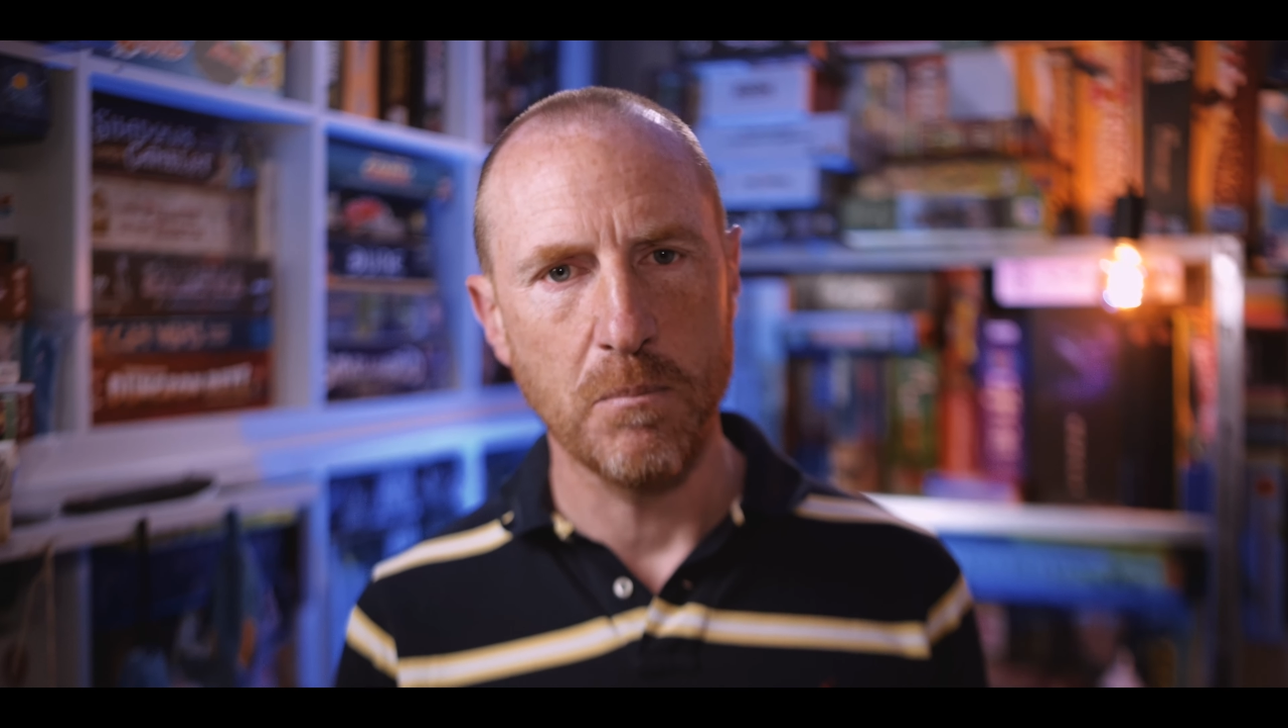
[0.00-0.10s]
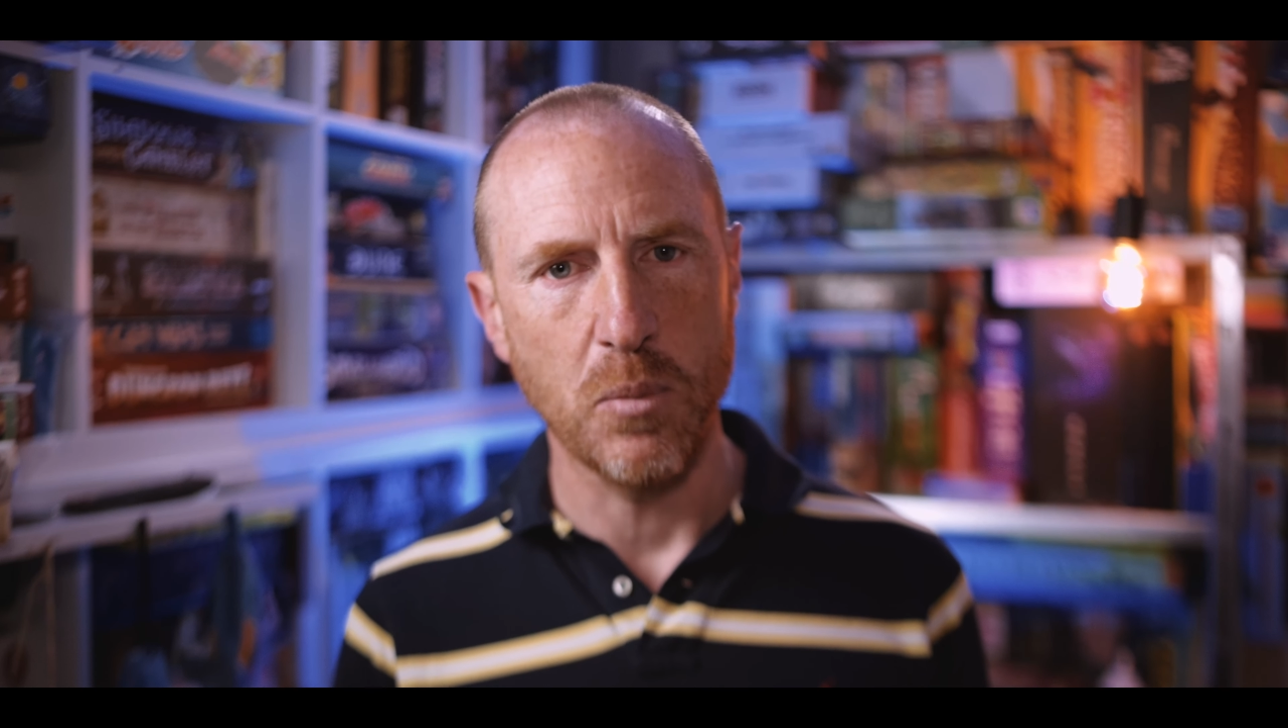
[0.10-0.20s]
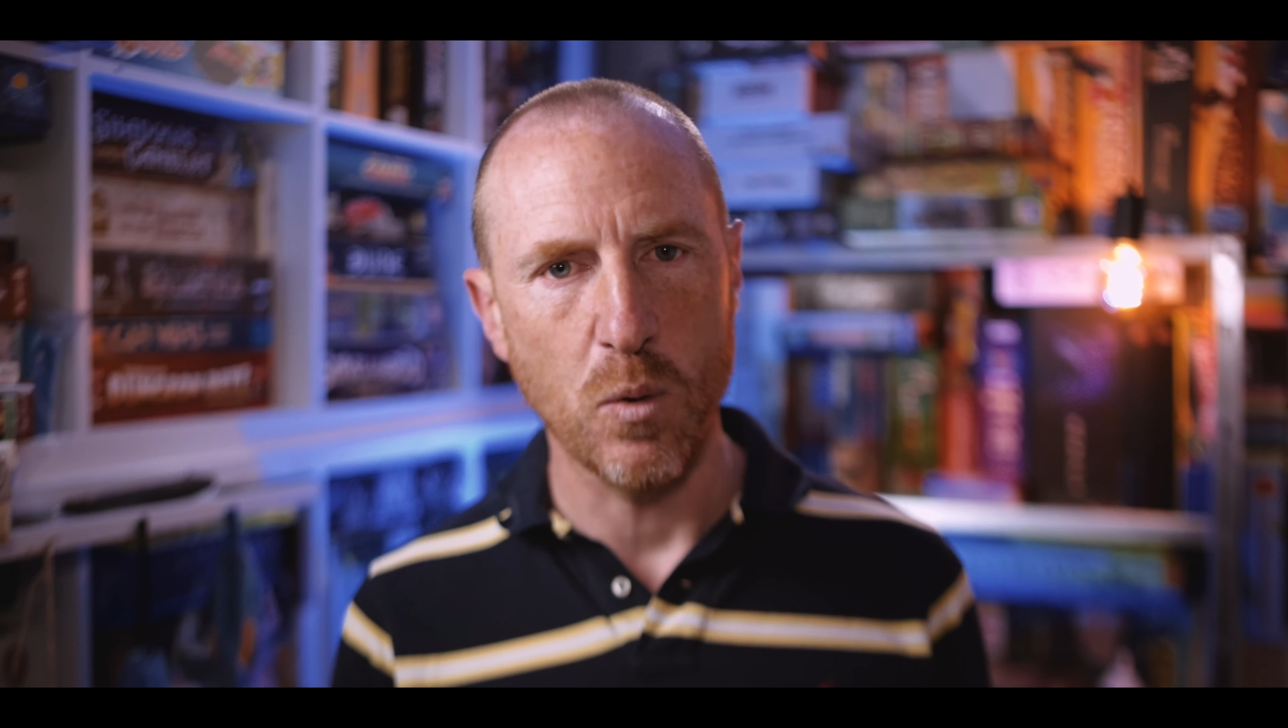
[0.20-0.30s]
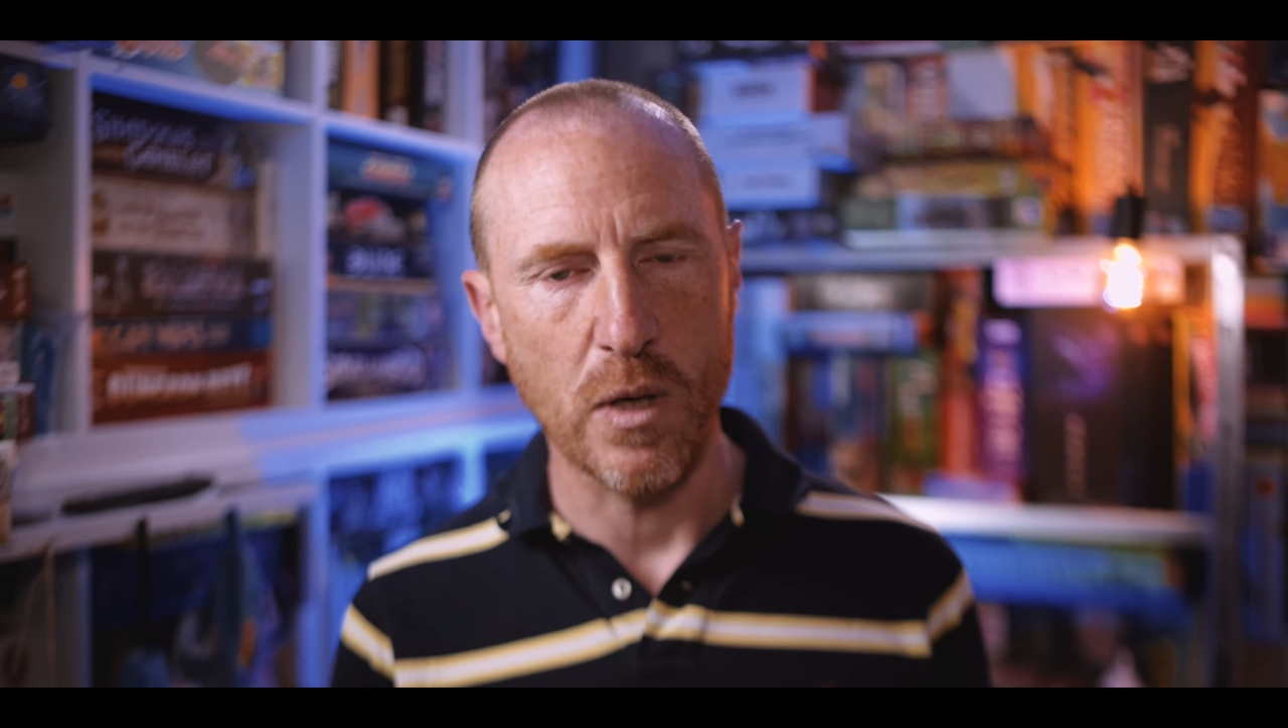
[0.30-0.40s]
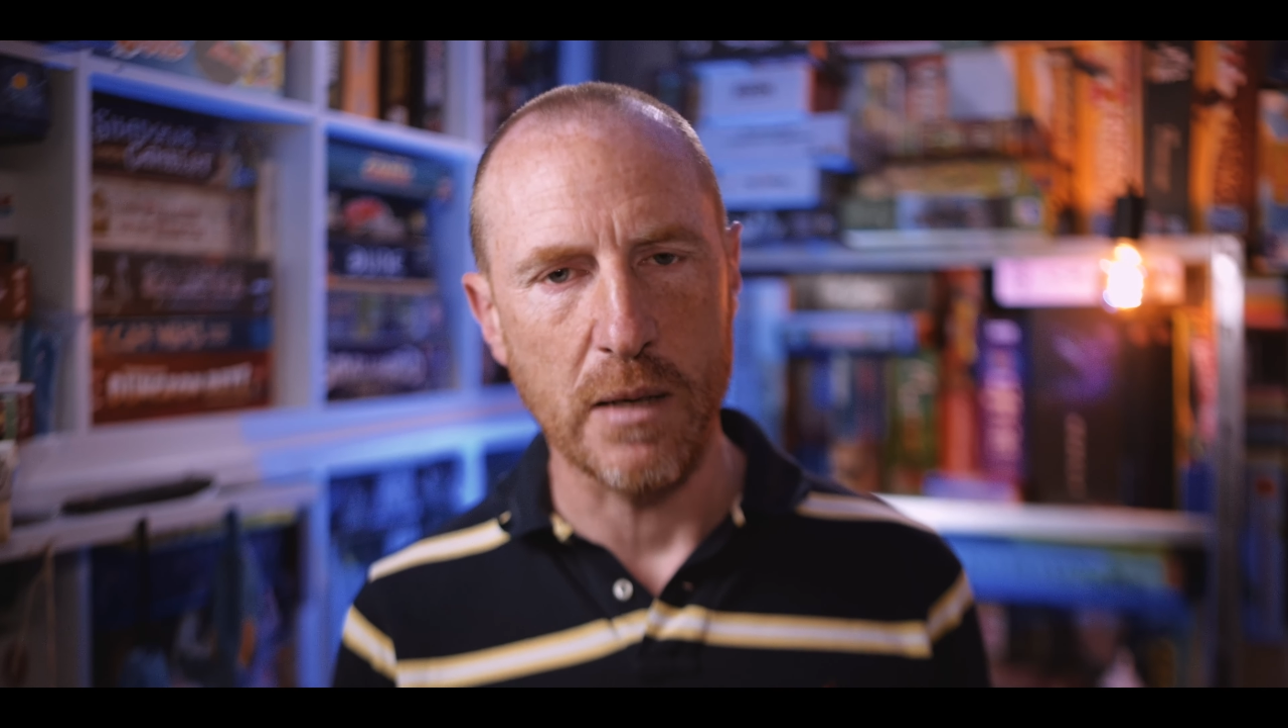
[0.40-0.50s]

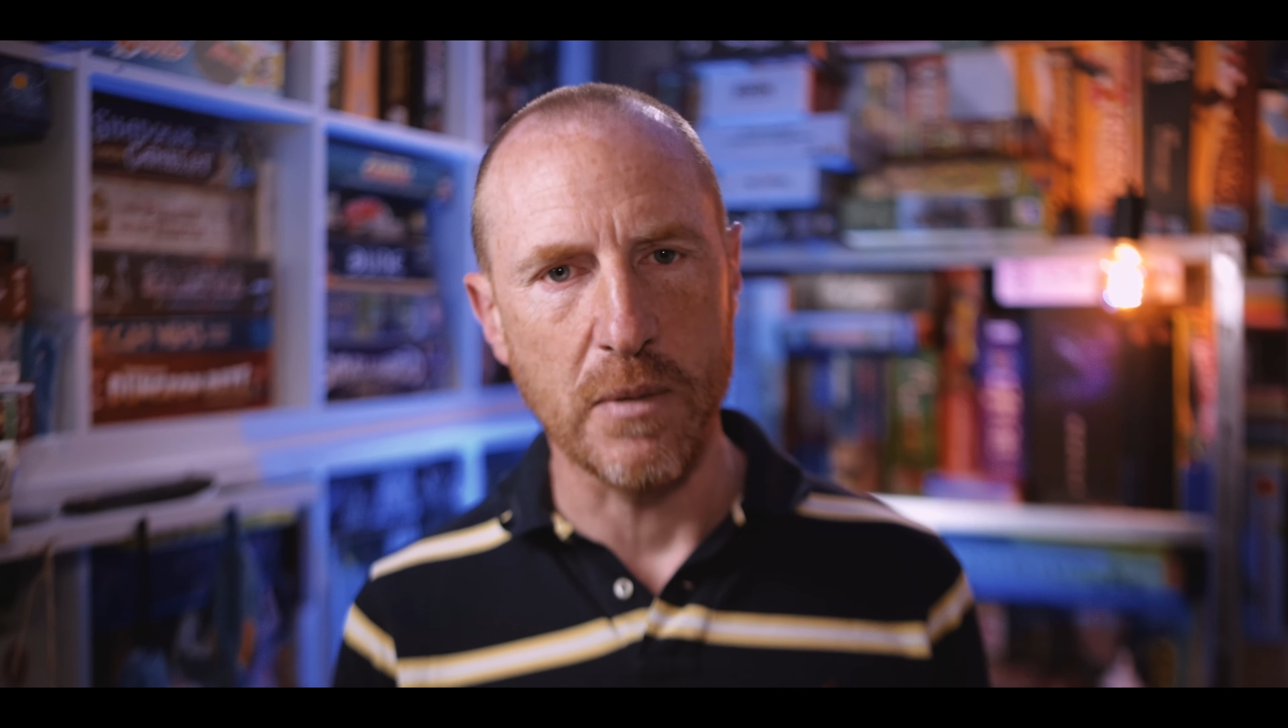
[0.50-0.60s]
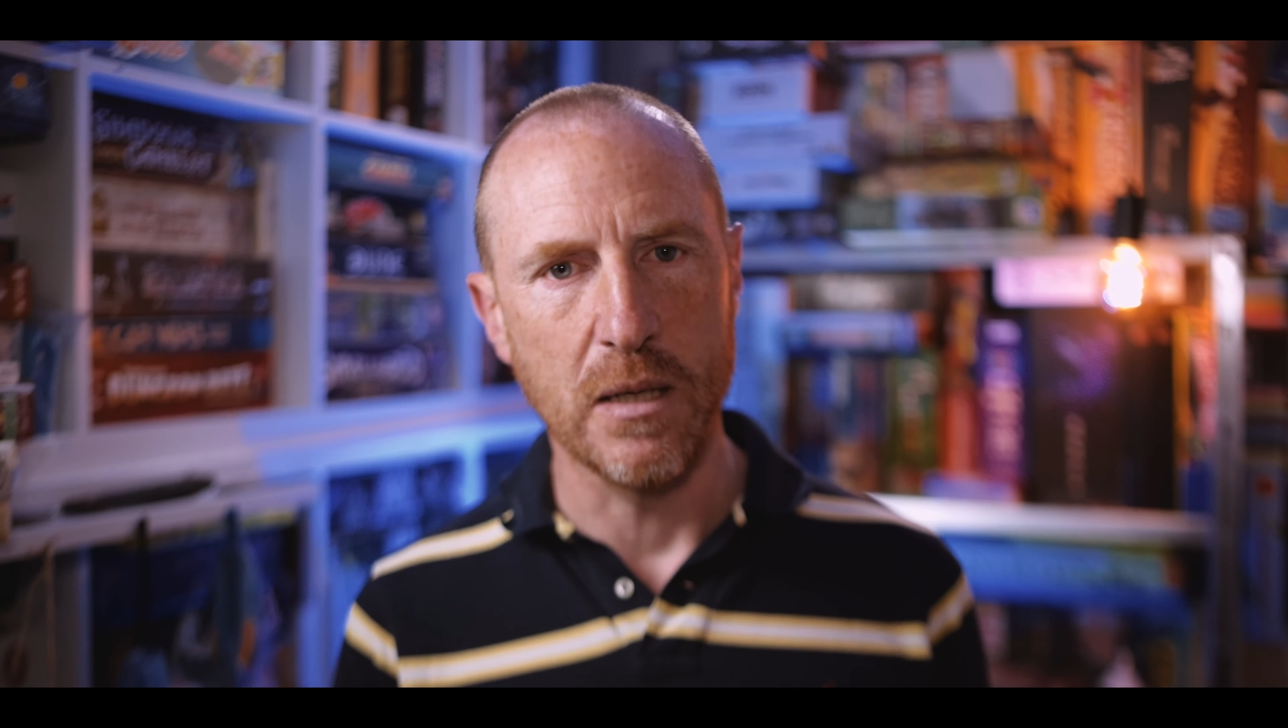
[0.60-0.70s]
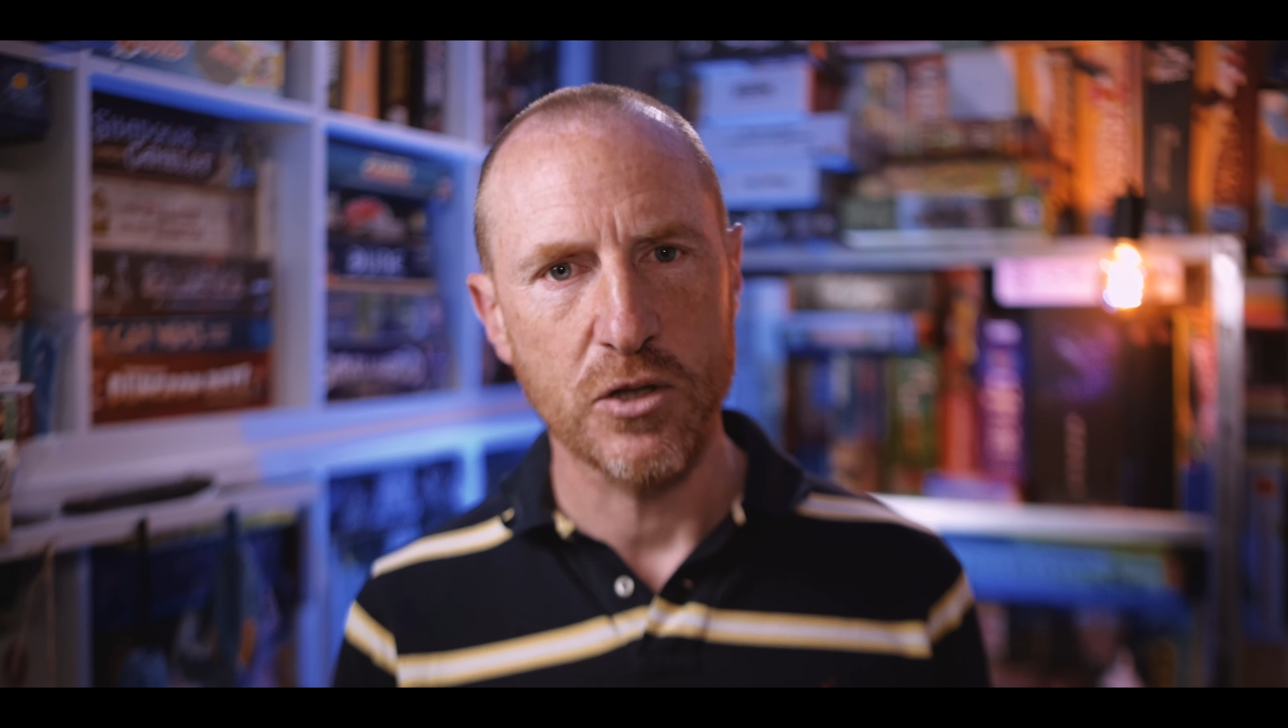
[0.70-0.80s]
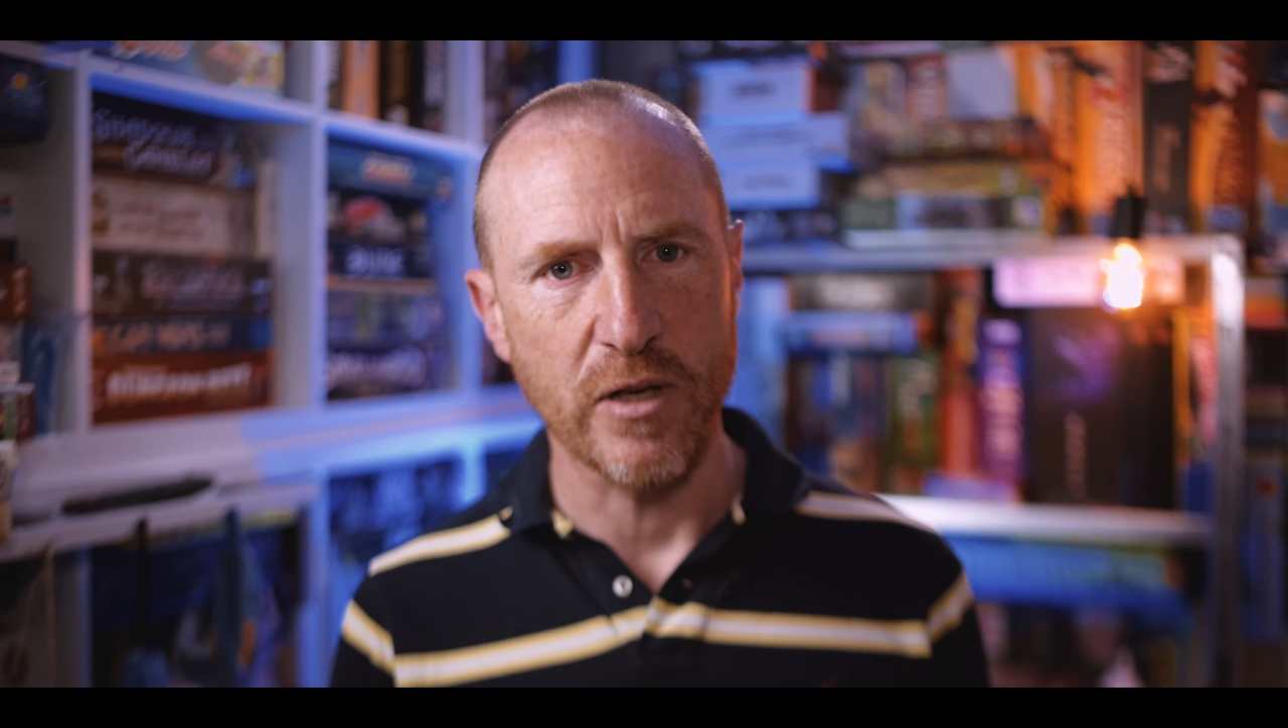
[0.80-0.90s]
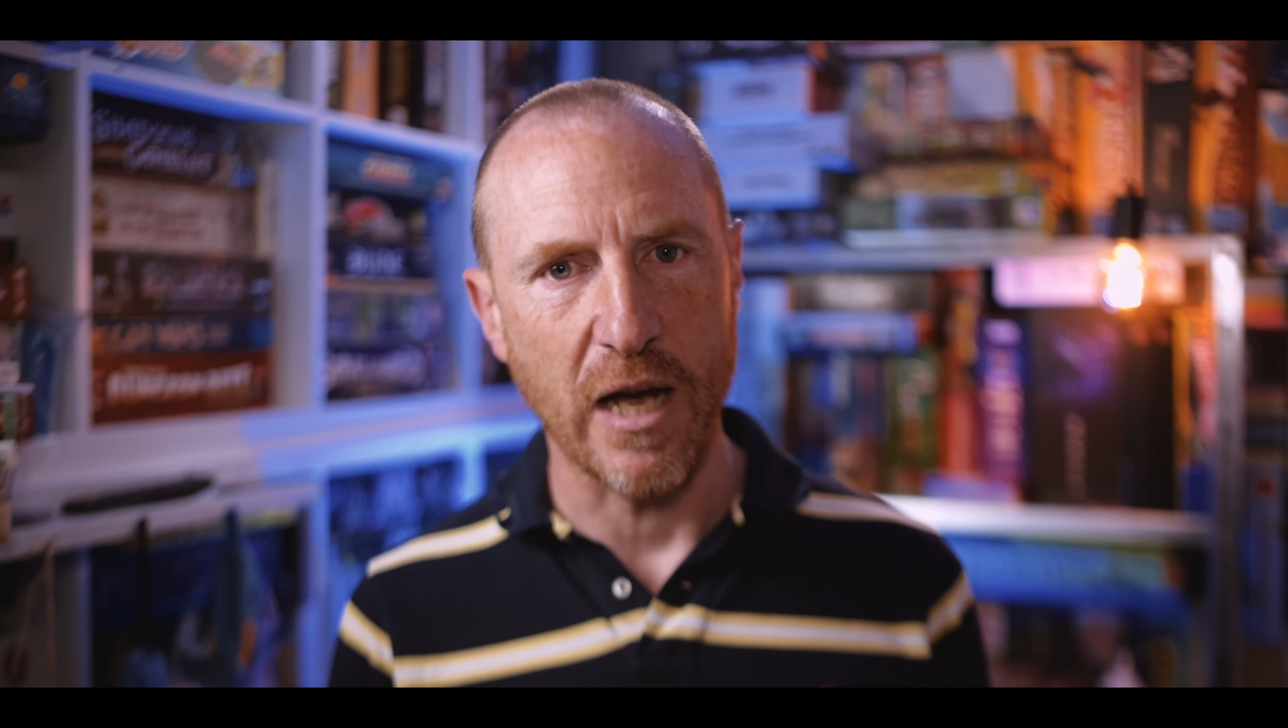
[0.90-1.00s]
board gamer
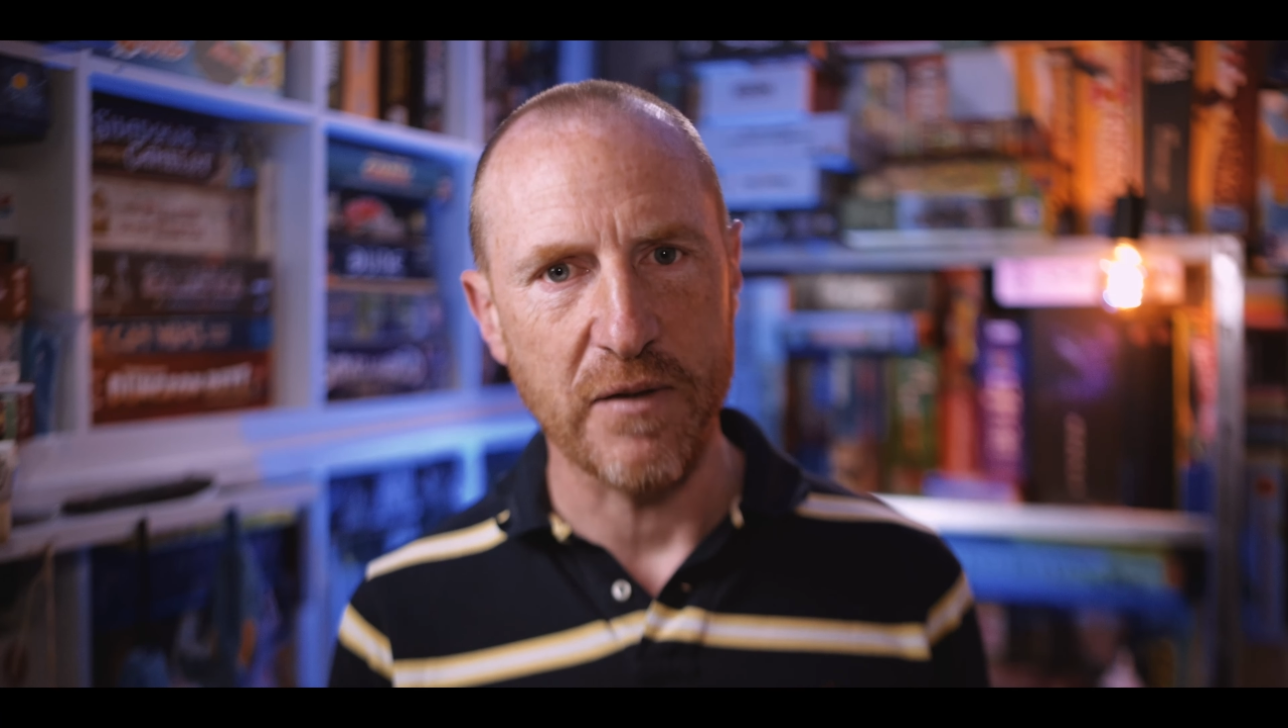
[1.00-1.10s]
should have